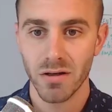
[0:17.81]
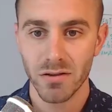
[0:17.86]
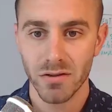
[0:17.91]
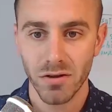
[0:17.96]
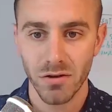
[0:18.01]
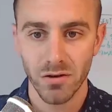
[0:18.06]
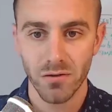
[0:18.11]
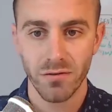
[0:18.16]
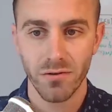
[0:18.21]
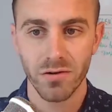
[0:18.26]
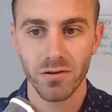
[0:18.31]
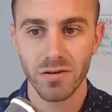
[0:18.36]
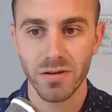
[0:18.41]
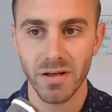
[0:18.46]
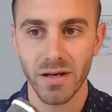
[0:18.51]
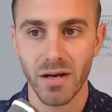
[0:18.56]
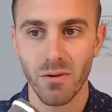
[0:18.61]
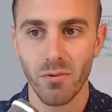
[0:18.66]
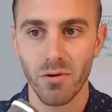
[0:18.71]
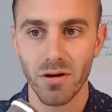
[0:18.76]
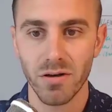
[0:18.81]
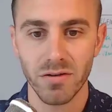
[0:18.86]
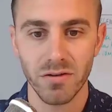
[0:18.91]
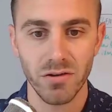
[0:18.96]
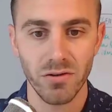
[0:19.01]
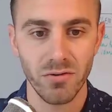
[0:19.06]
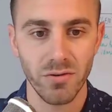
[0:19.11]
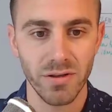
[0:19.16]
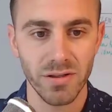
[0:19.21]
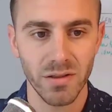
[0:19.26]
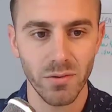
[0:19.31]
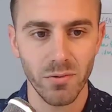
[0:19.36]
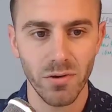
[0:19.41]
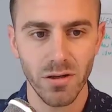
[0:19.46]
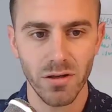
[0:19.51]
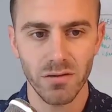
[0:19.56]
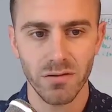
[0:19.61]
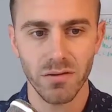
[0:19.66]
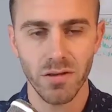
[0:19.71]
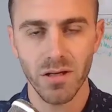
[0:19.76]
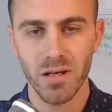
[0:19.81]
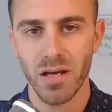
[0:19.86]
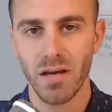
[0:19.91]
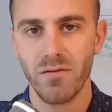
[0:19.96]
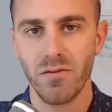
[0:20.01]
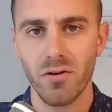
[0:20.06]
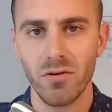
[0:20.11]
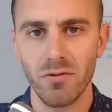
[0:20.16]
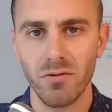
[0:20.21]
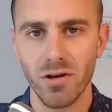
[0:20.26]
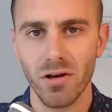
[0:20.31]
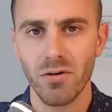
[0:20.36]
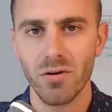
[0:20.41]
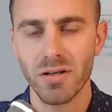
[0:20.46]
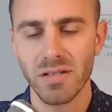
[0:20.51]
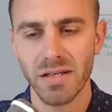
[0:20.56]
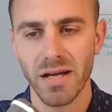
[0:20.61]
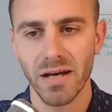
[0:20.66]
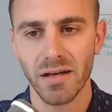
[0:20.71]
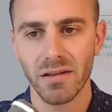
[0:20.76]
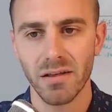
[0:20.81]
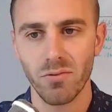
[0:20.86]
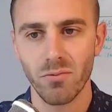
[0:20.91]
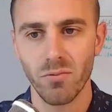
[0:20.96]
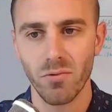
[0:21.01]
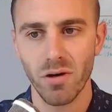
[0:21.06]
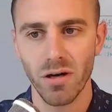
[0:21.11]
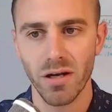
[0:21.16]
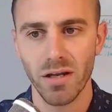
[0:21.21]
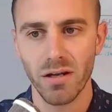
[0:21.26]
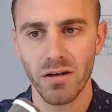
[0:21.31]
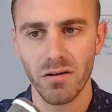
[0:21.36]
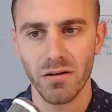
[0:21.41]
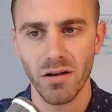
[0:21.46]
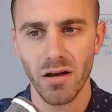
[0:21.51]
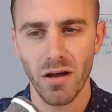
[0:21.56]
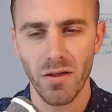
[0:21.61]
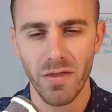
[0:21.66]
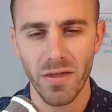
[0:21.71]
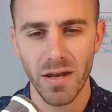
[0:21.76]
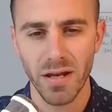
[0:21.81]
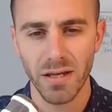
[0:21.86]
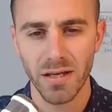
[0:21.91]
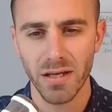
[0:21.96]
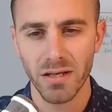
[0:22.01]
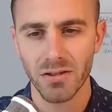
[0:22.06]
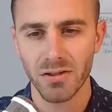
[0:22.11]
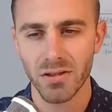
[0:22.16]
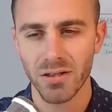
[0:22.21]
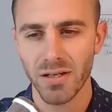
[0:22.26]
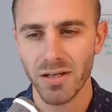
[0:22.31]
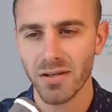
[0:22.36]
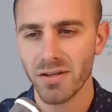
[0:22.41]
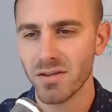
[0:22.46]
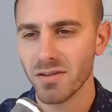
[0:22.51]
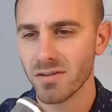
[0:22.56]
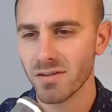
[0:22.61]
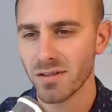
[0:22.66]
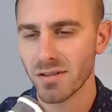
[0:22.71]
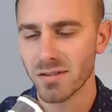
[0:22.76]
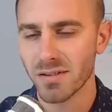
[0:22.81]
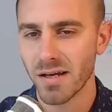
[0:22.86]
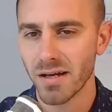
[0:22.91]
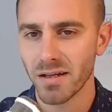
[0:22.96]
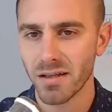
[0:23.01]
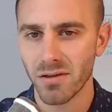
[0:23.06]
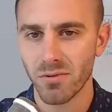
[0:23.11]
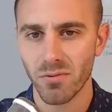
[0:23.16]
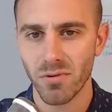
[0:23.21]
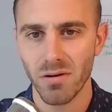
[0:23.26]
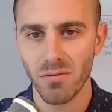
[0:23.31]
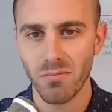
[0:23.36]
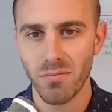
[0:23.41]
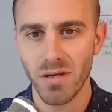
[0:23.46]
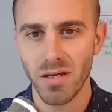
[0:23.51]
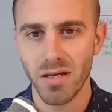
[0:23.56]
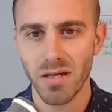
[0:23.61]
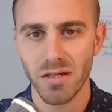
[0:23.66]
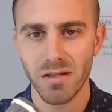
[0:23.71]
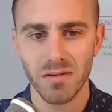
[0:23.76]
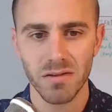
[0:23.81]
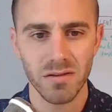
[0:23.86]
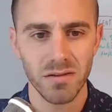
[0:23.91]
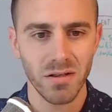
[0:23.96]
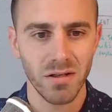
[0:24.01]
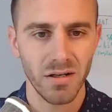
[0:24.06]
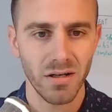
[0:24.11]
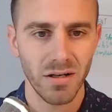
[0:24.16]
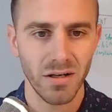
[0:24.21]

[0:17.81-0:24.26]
So the first thing I want to do is I want to, if you don't know exactly what authentication is, exactly what it means,